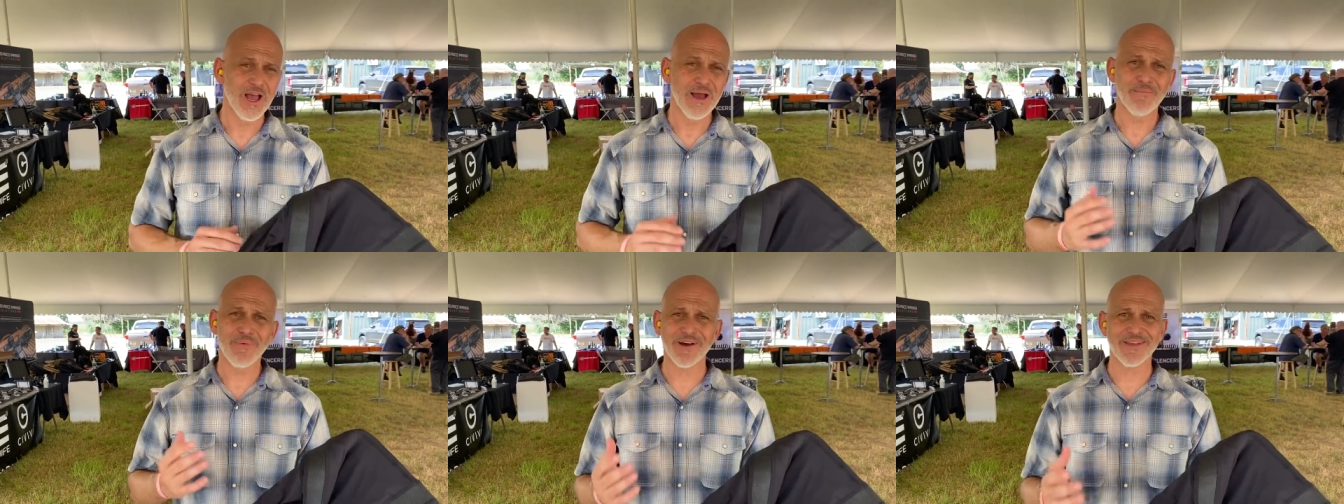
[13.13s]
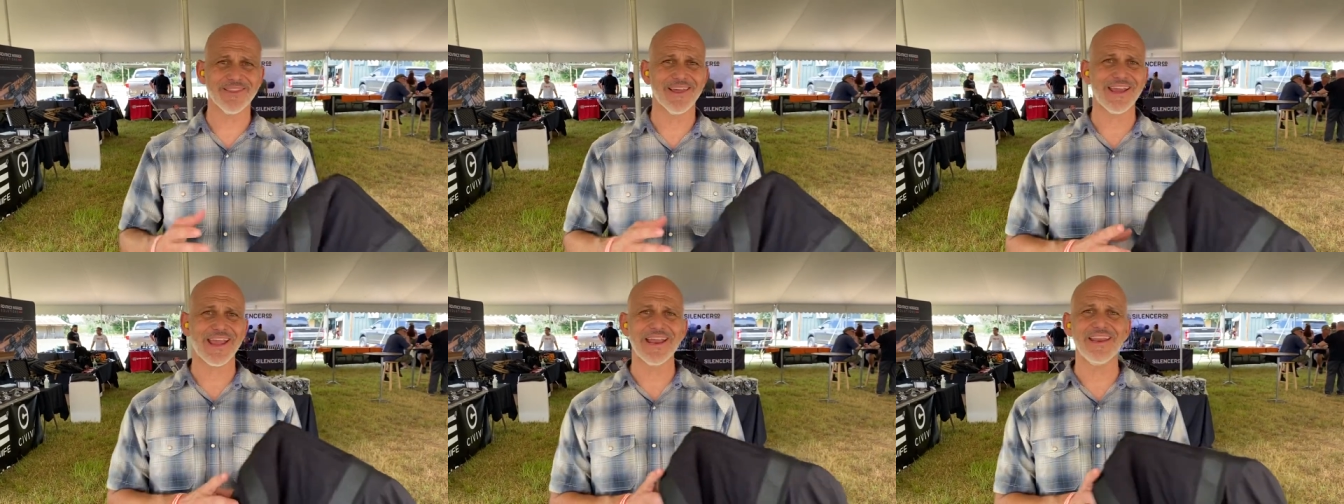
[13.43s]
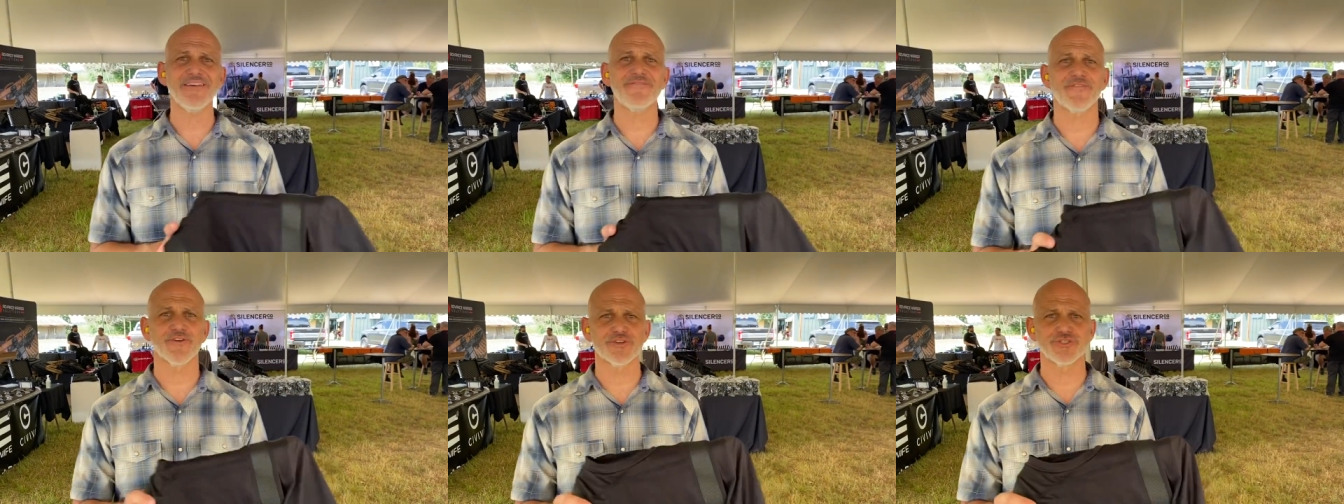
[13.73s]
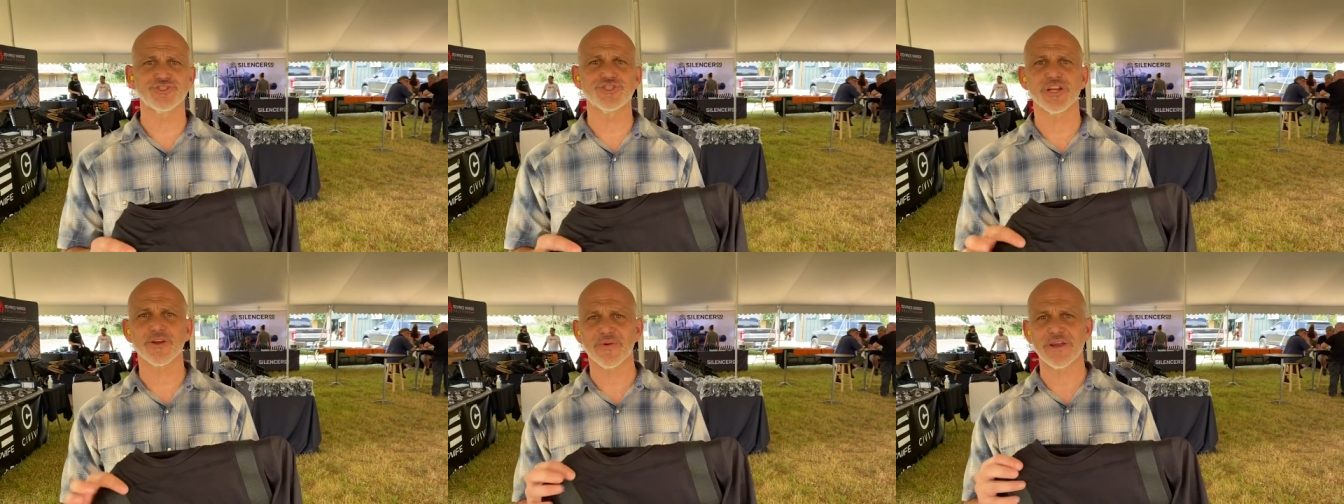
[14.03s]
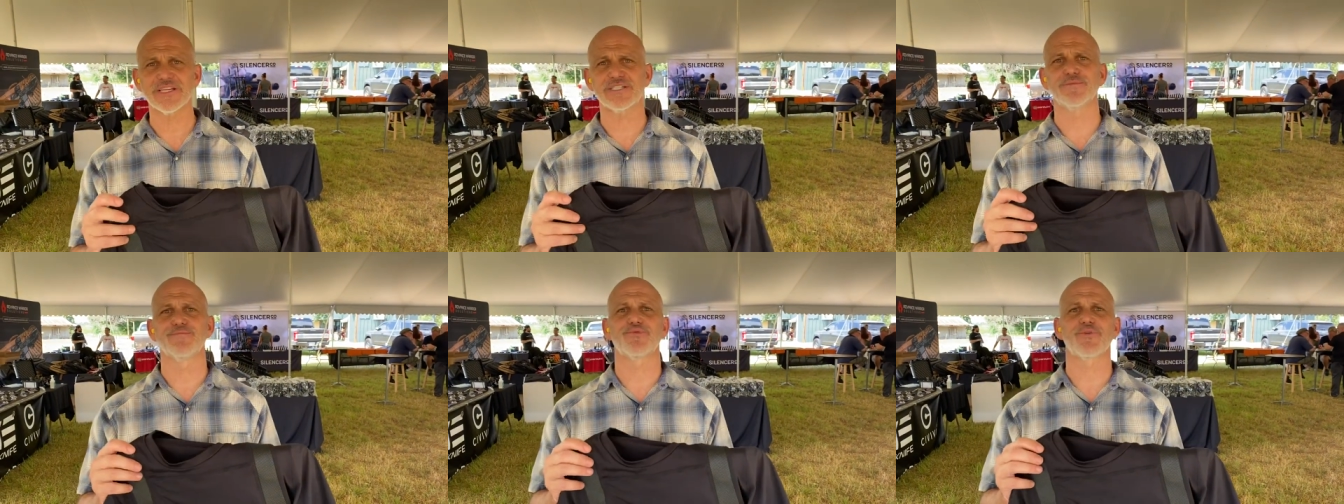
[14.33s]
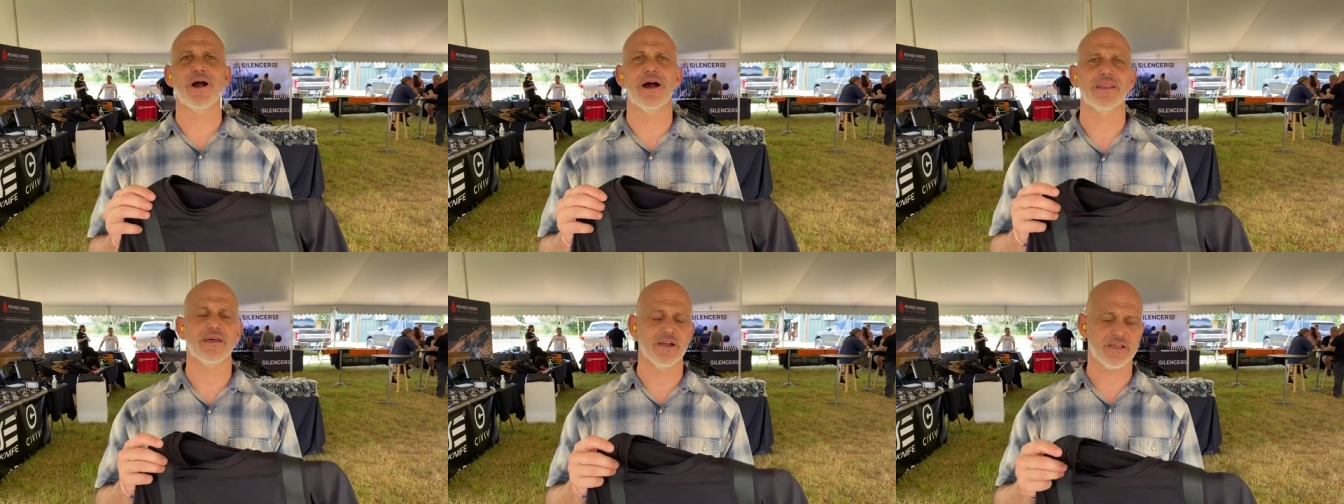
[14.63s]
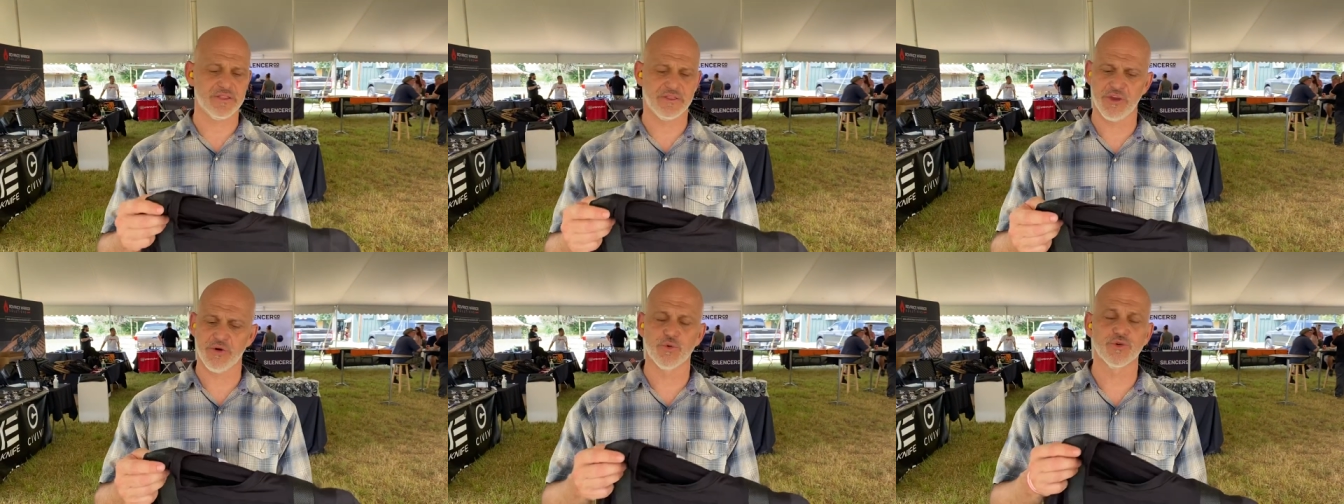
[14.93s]
but like any first generation
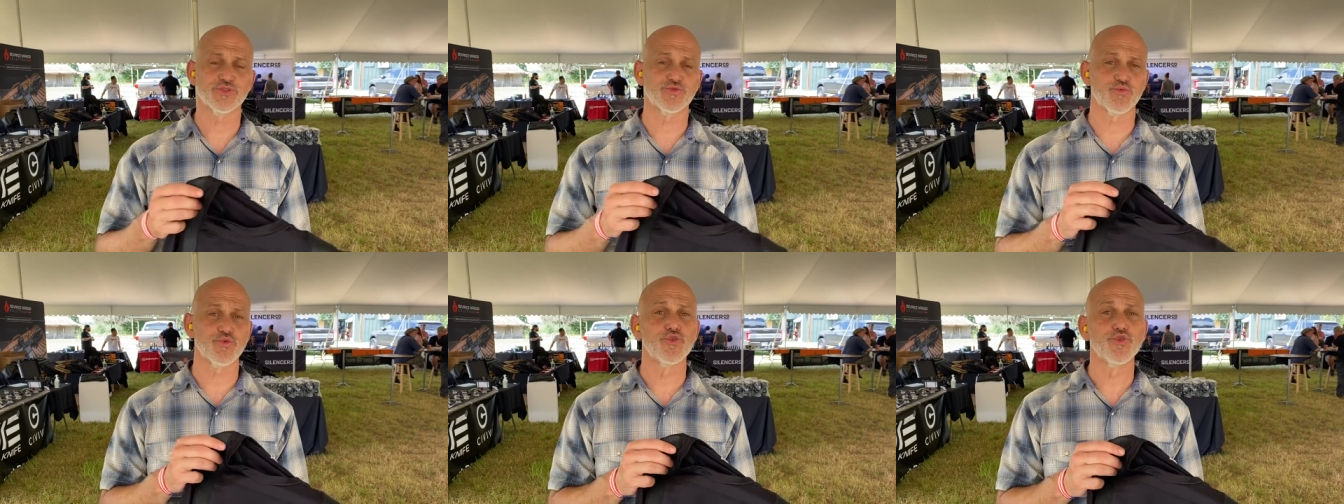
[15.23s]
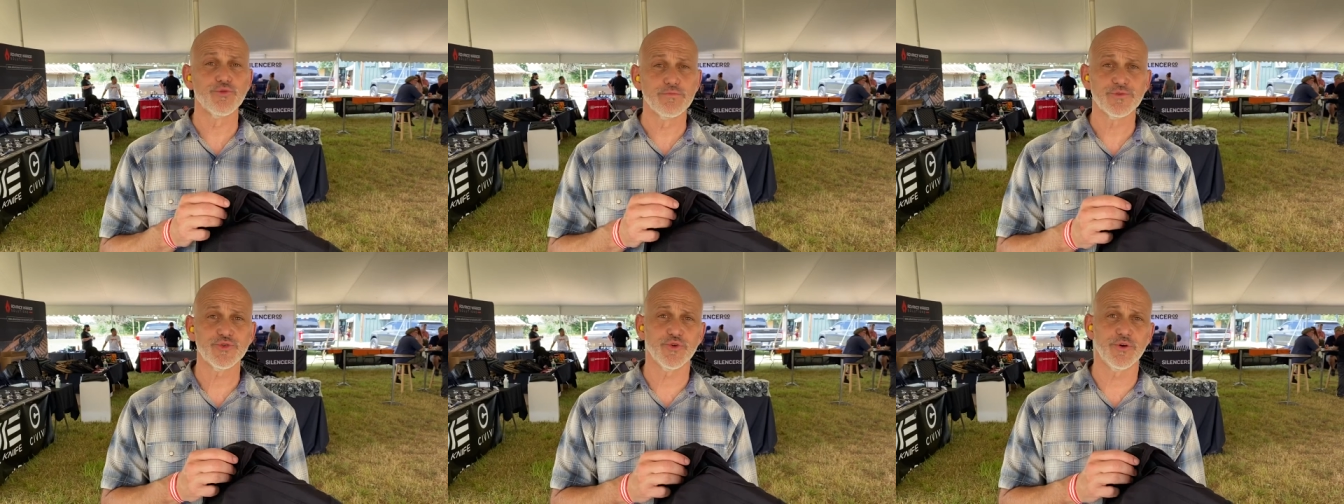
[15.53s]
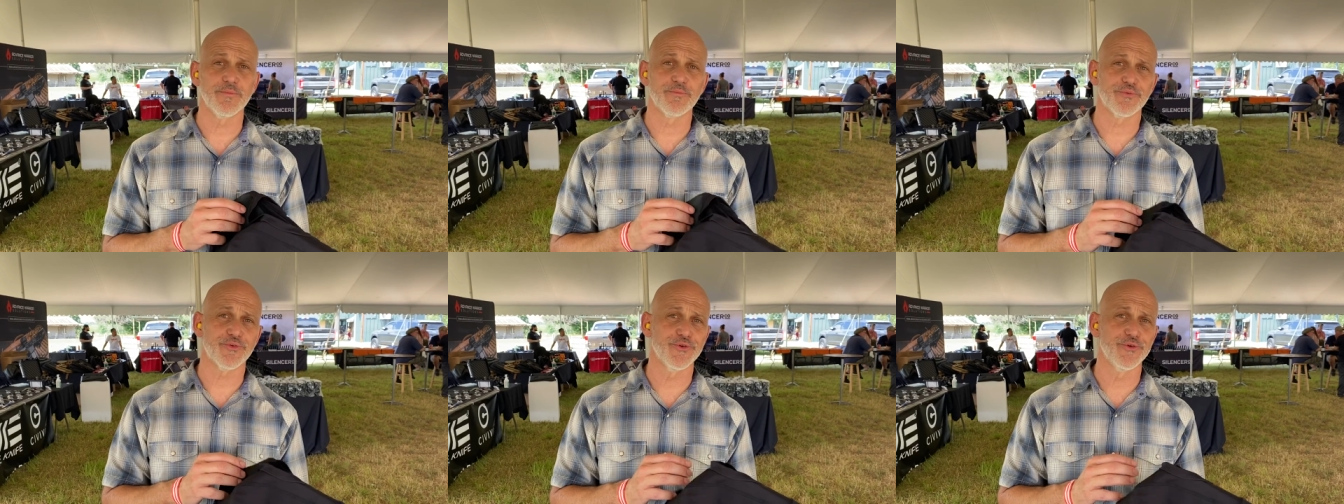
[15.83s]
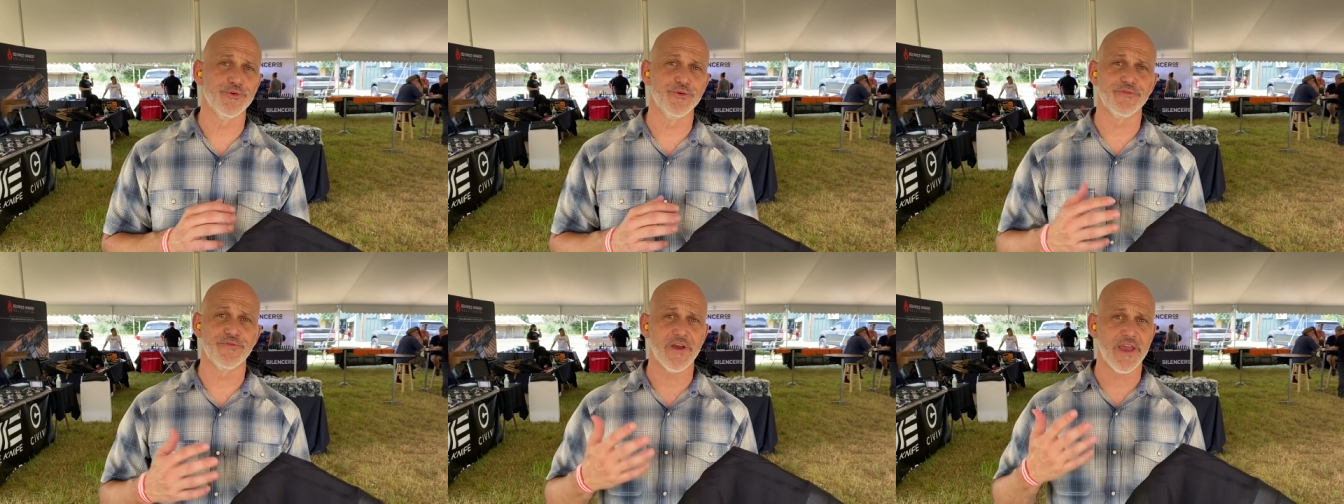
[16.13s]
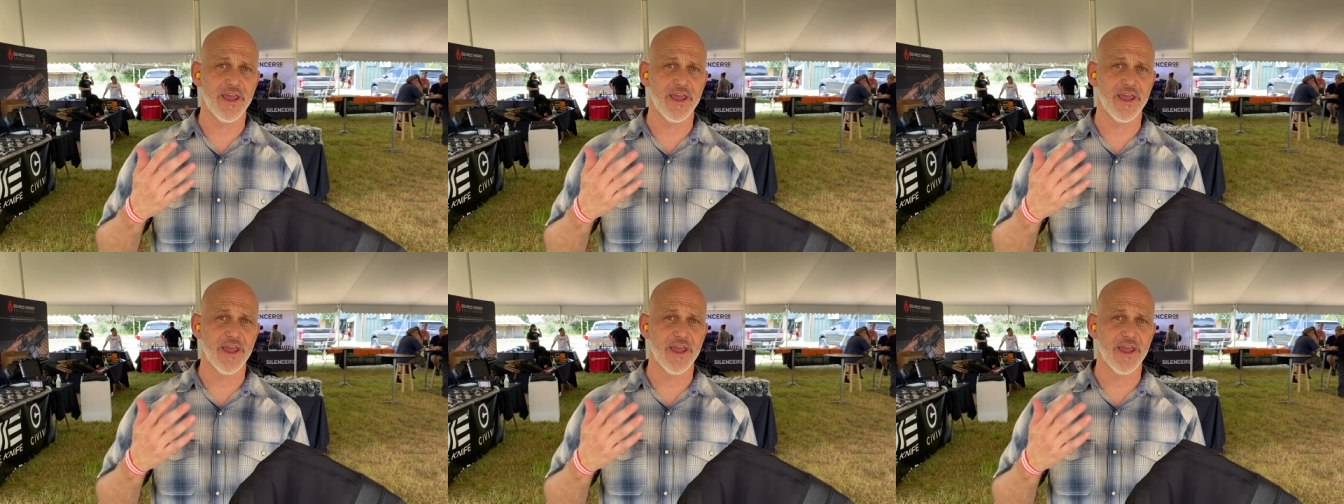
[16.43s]
product, there was room to improve,